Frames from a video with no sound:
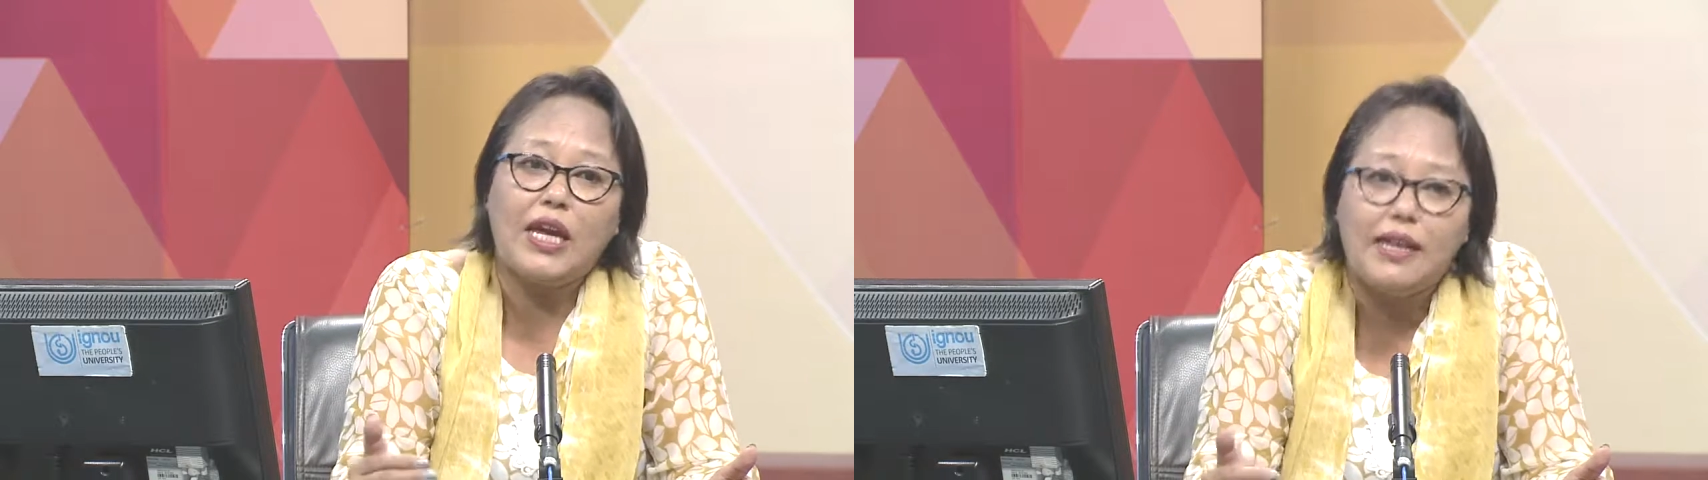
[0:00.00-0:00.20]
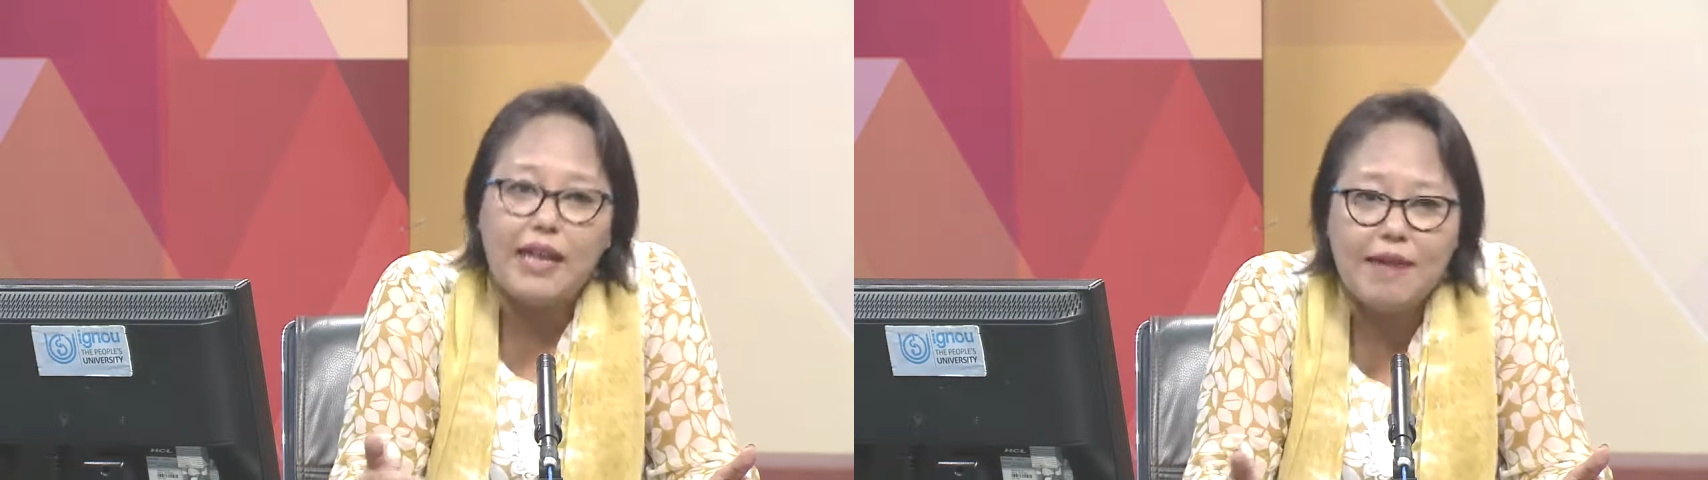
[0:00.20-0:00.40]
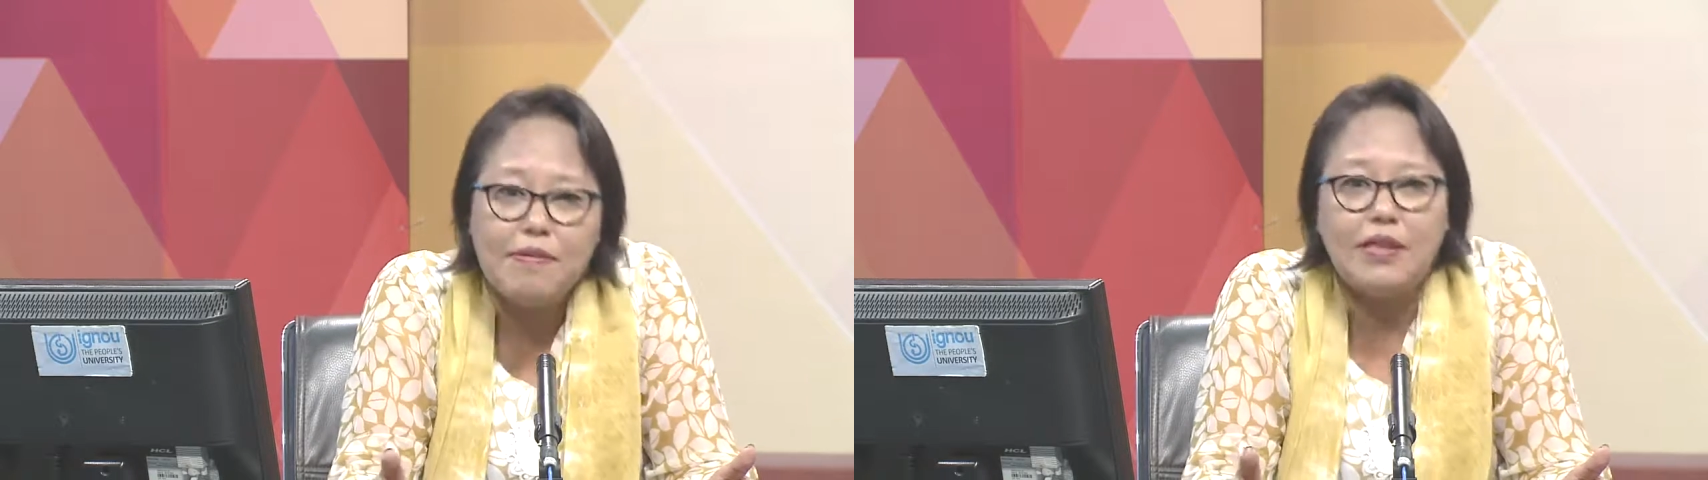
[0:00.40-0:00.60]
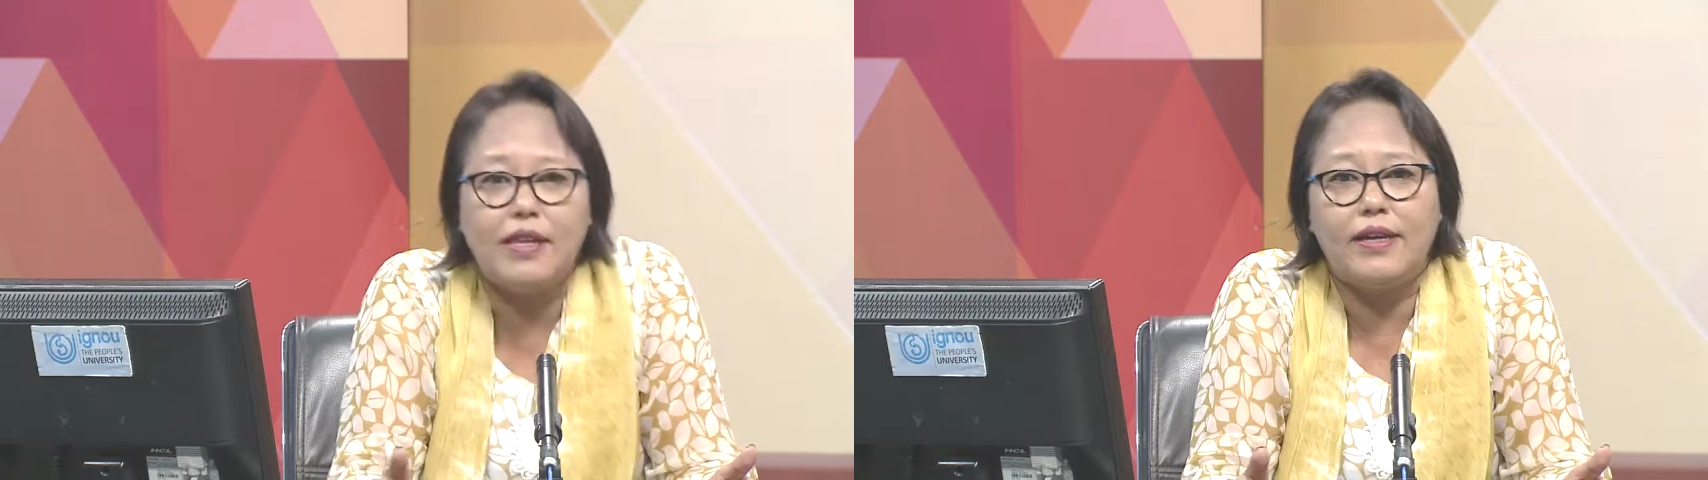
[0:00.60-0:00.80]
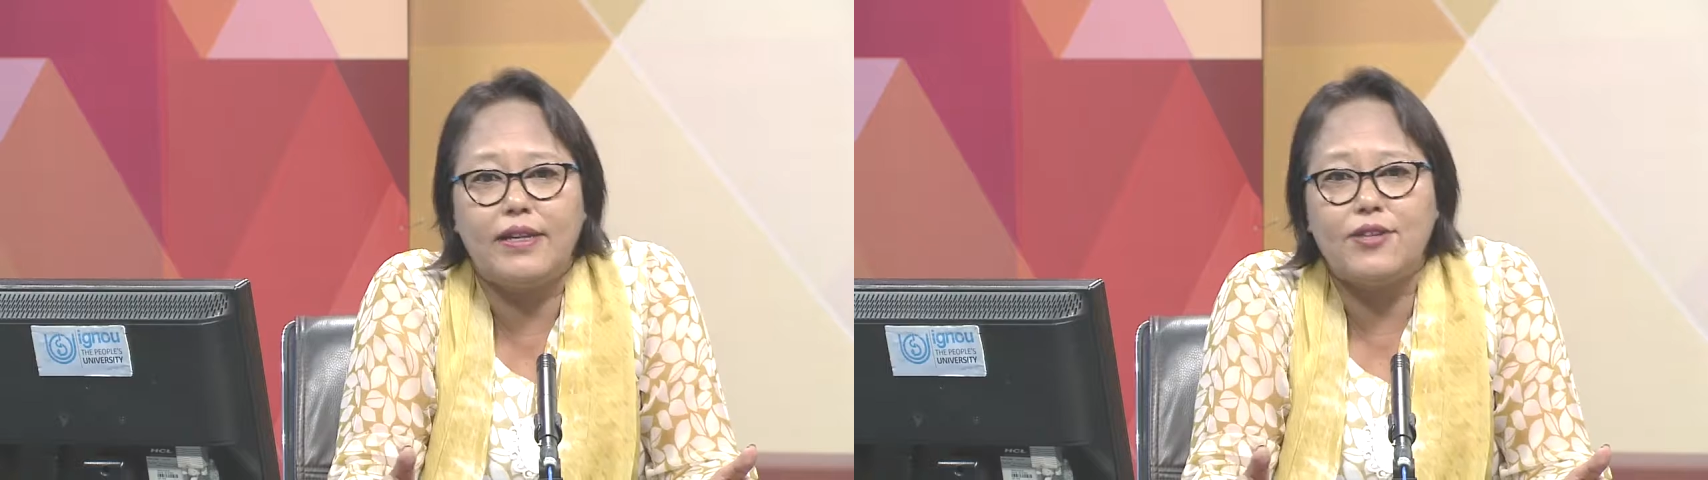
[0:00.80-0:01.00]
enable
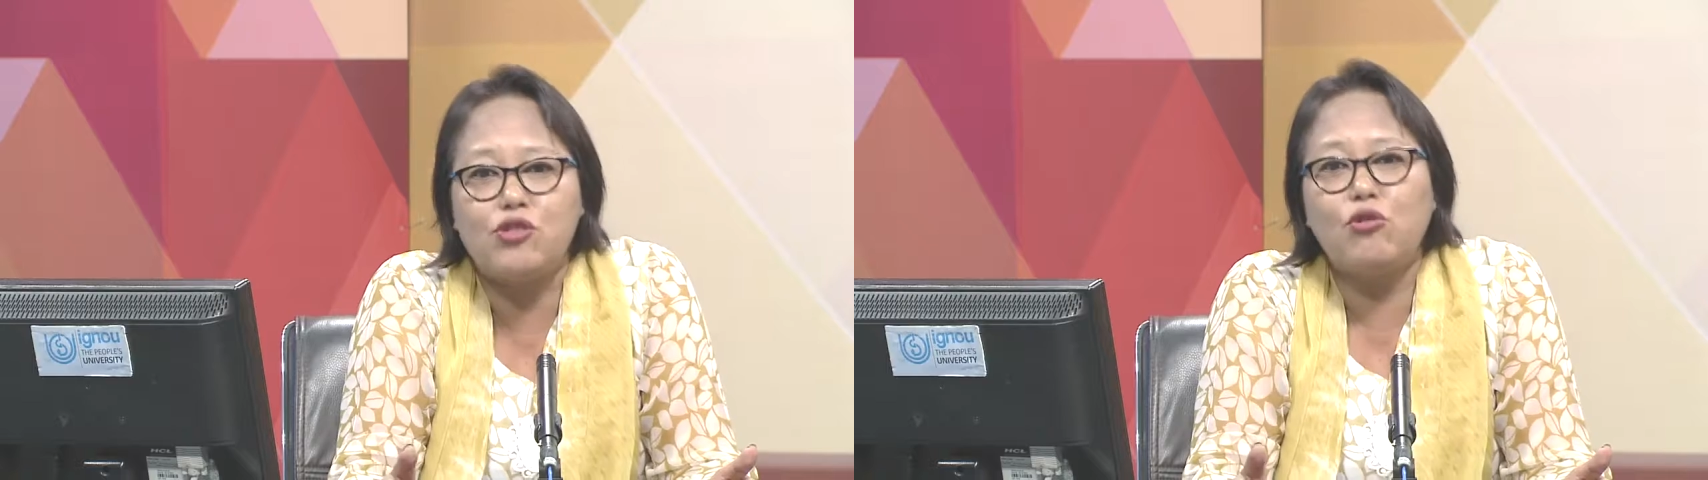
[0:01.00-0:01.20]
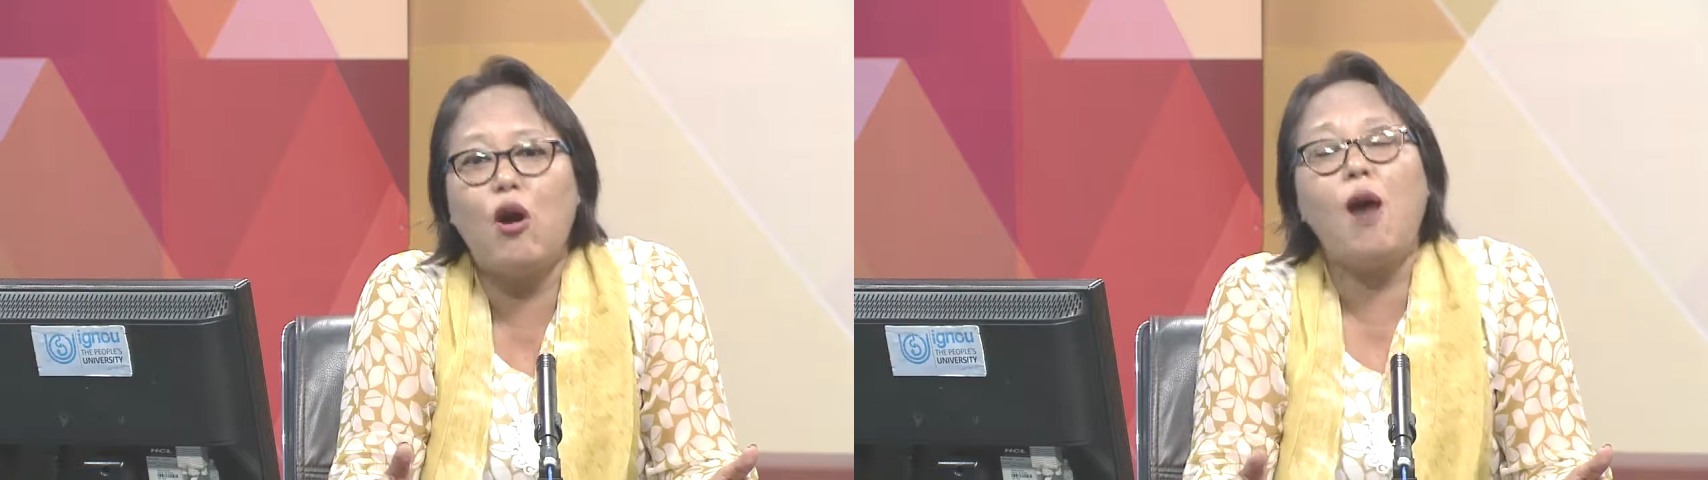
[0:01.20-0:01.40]
learners to